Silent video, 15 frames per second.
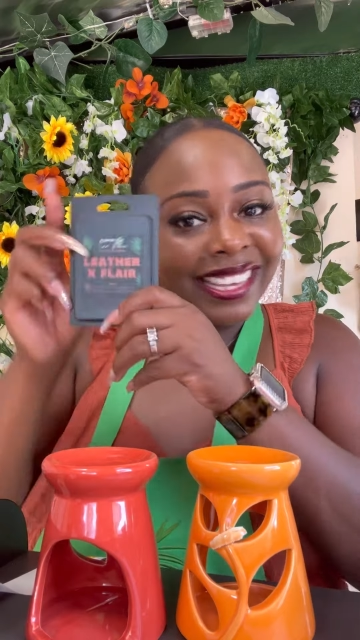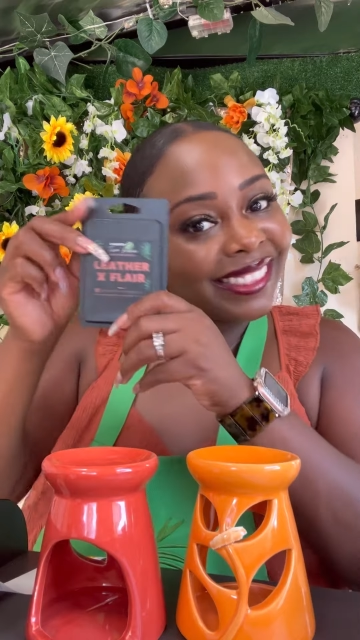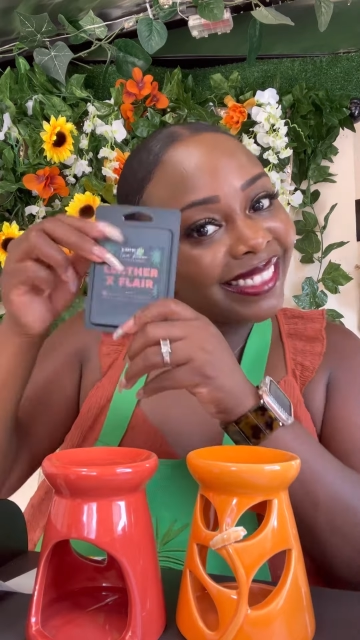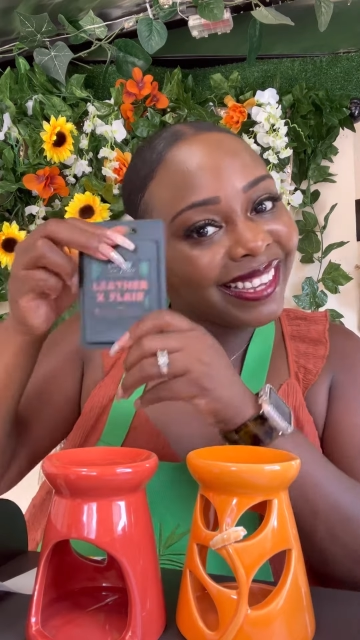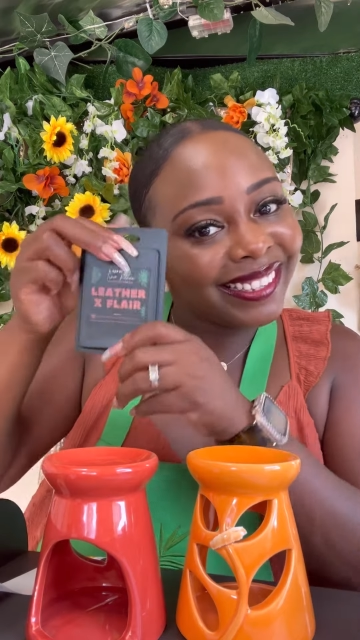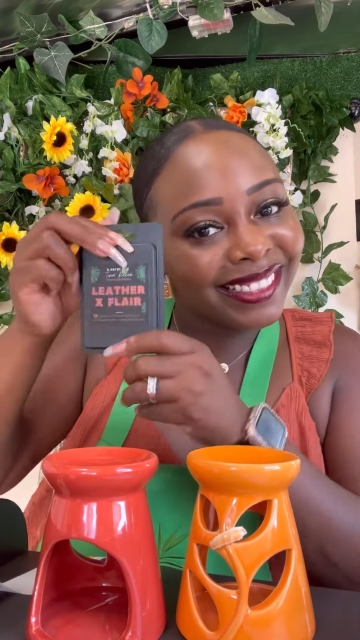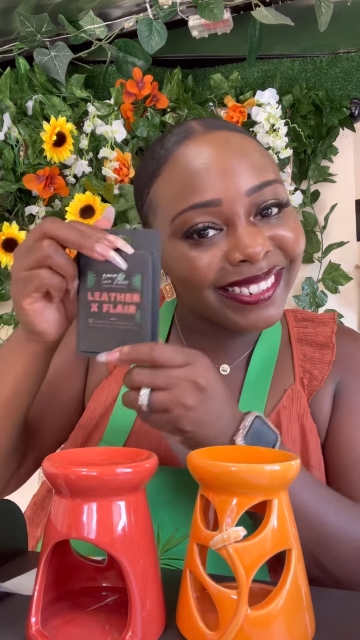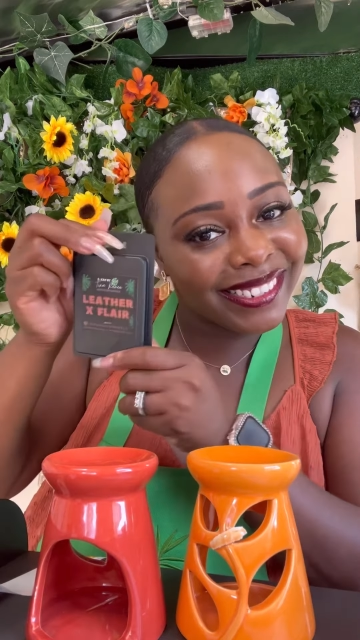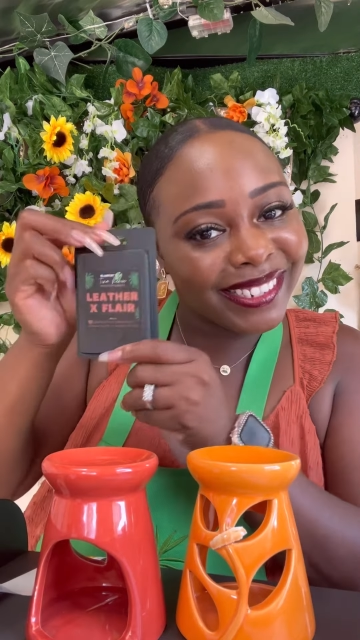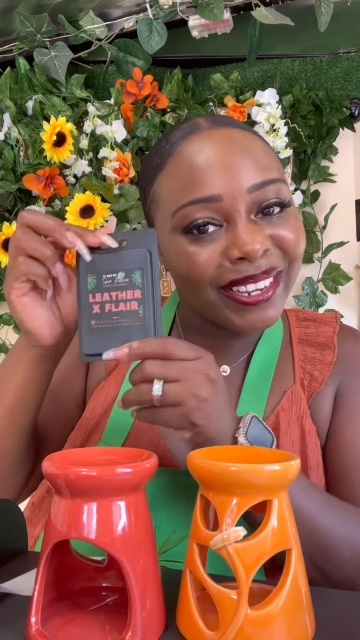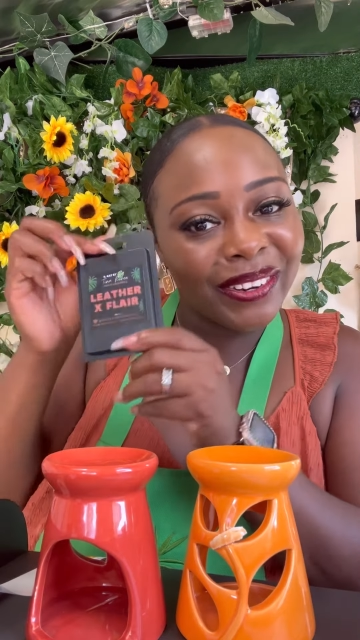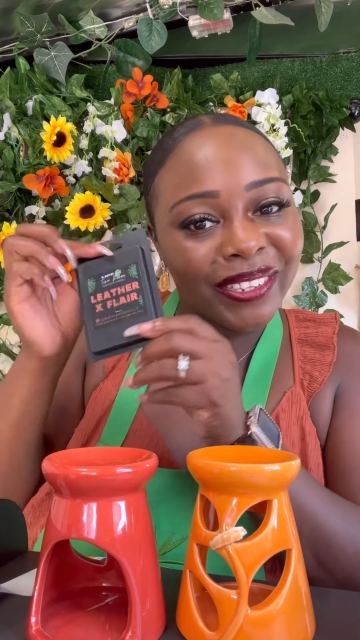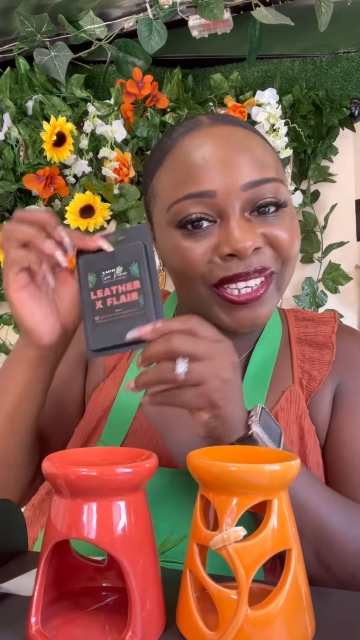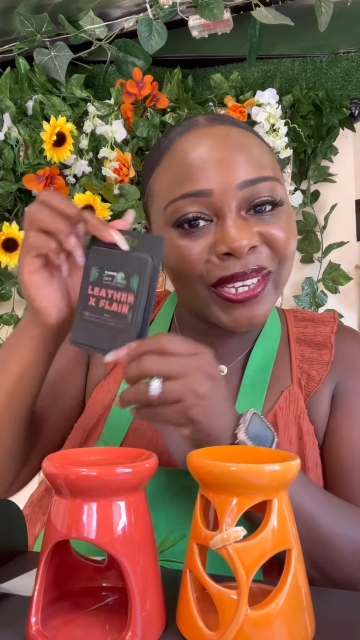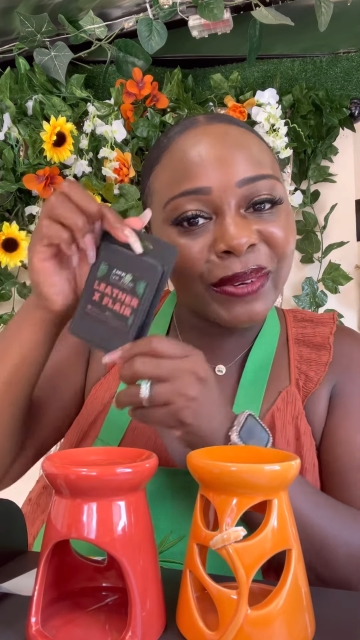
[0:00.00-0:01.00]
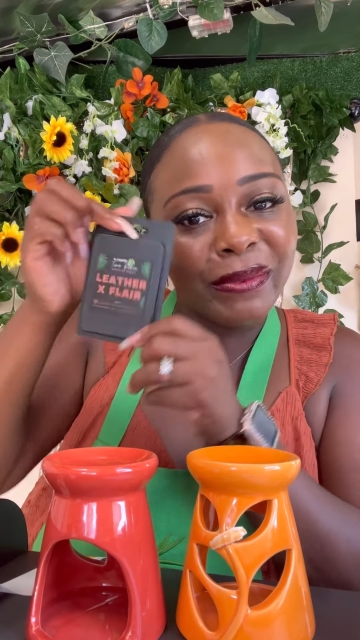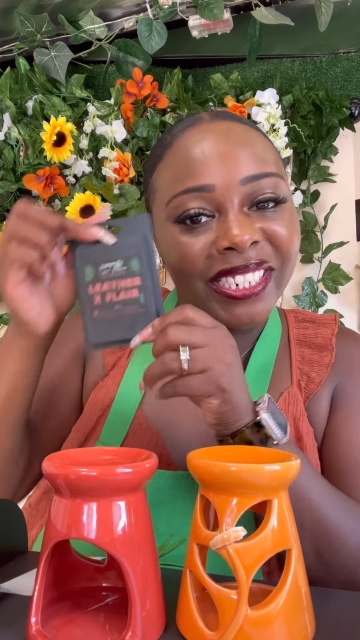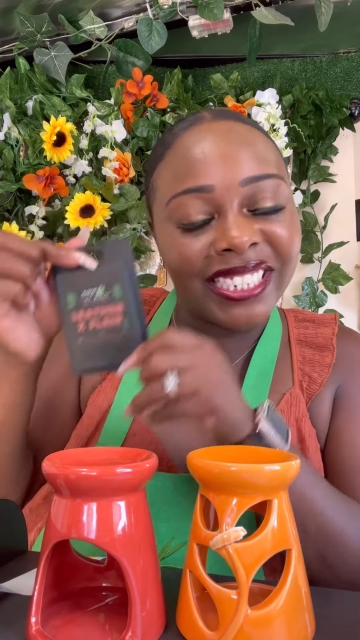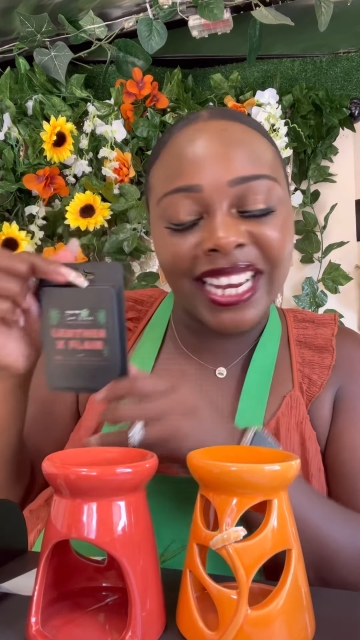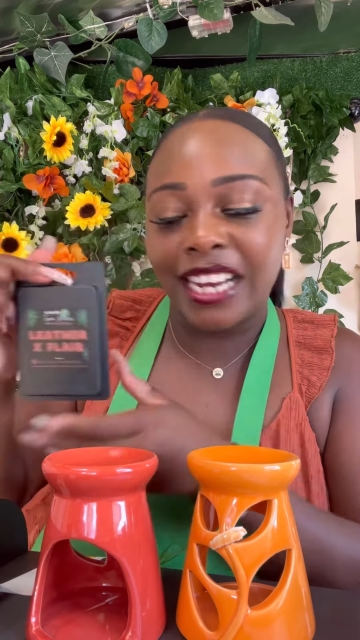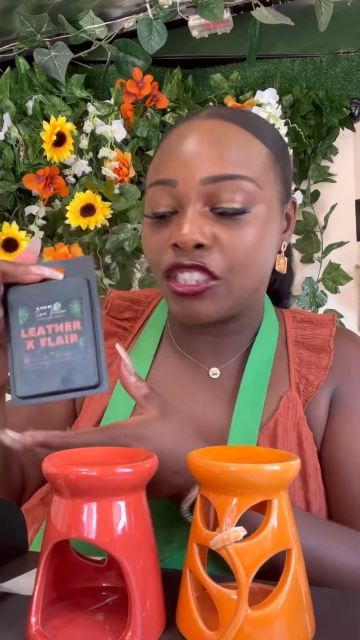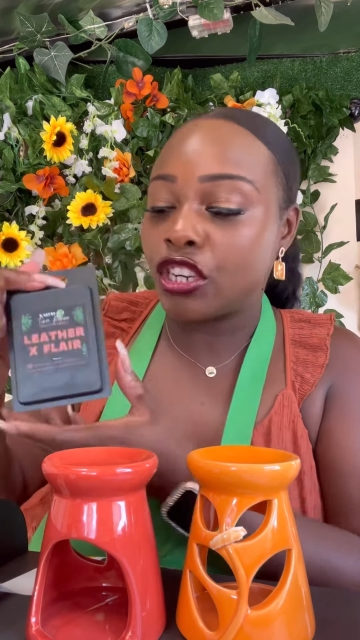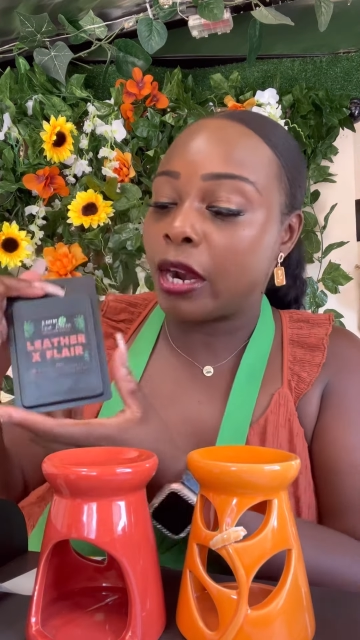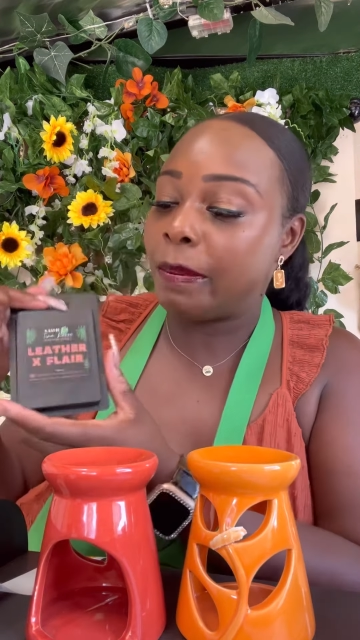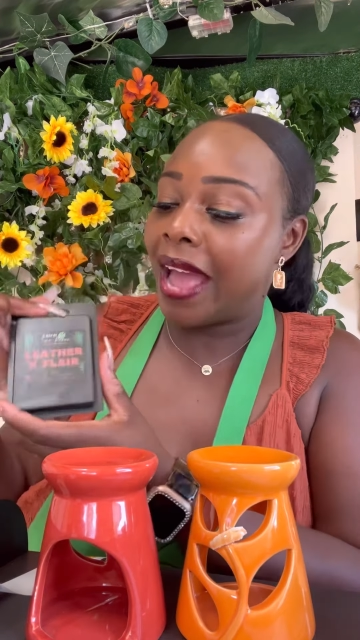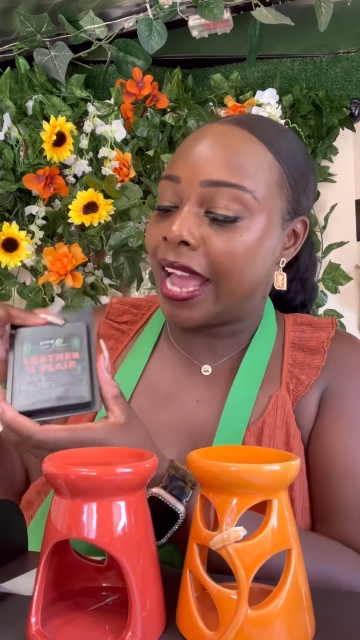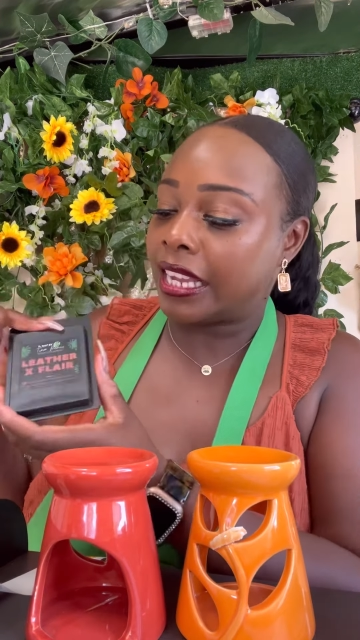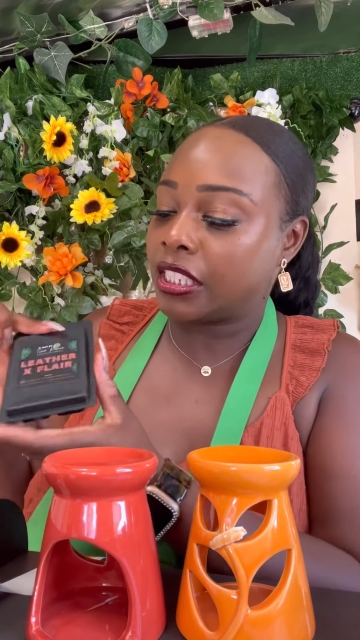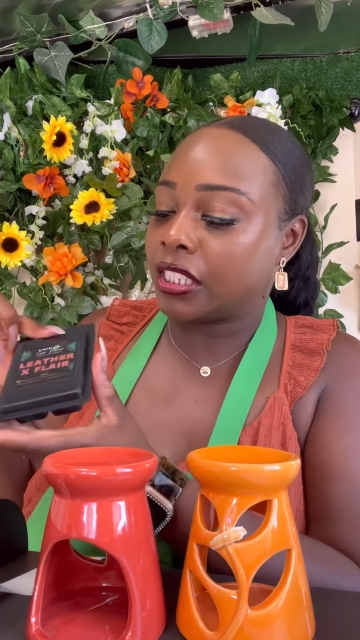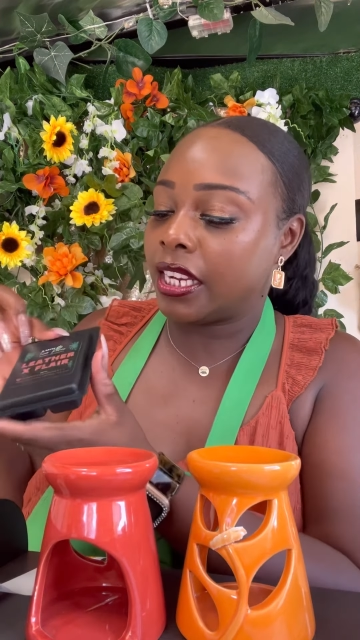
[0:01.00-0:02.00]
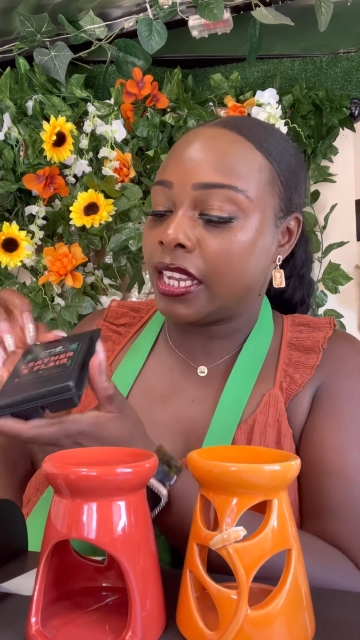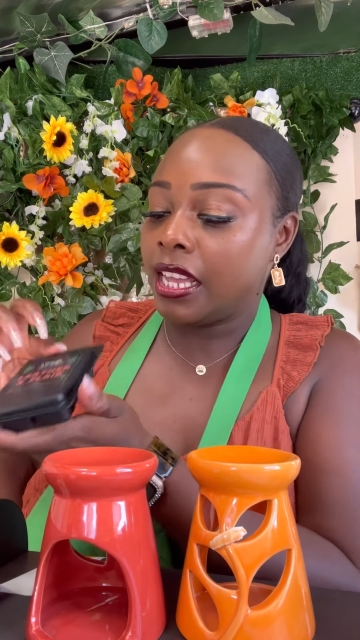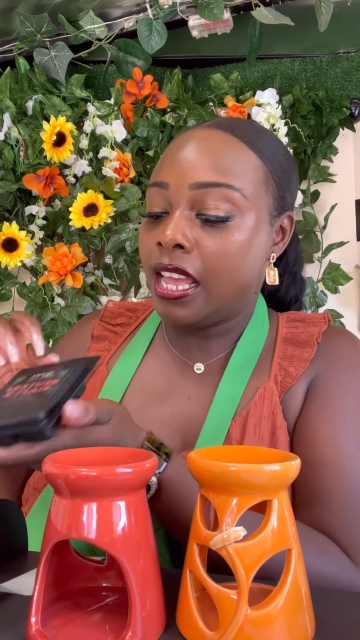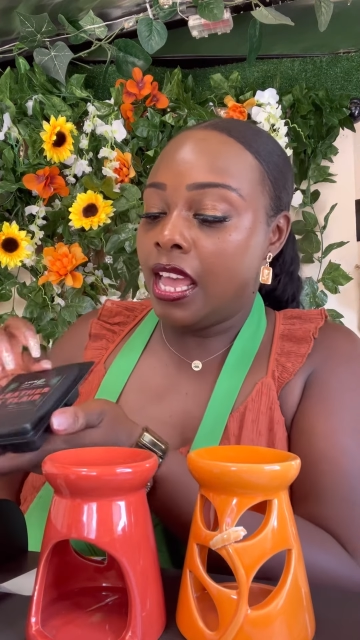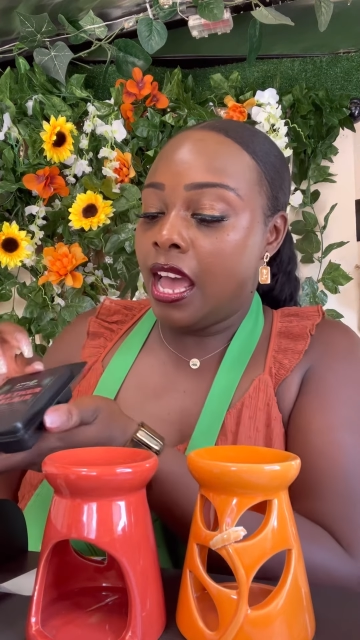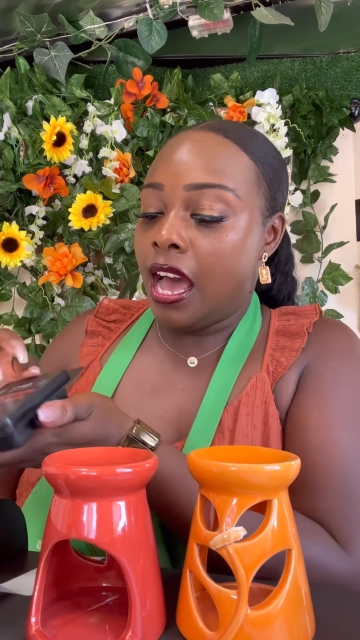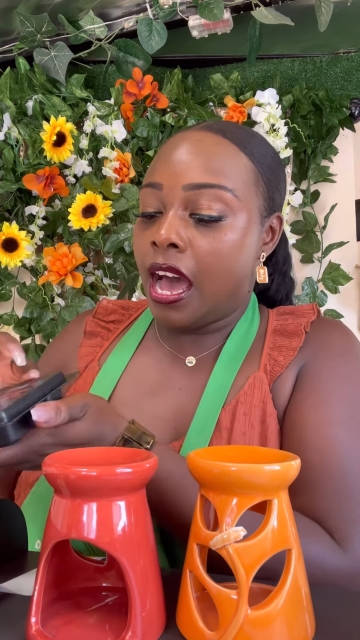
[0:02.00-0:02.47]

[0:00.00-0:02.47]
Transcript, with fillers: and look, they're so cute. We changed our packaging.